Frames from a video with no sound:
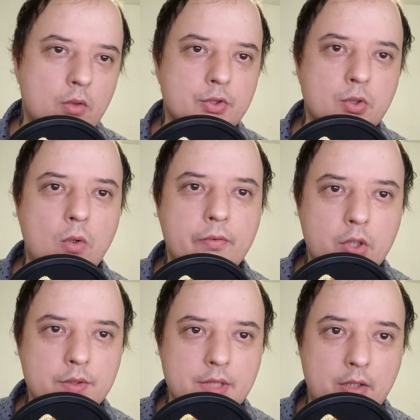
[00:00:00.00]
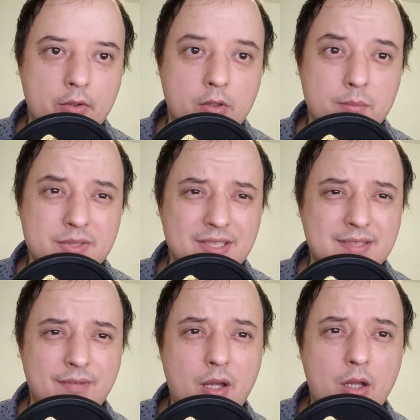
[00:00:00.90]
solve those outcomes
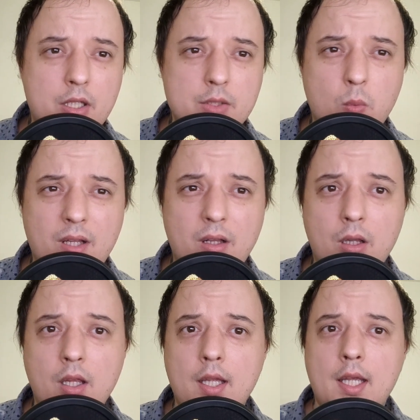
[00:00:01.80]
as well.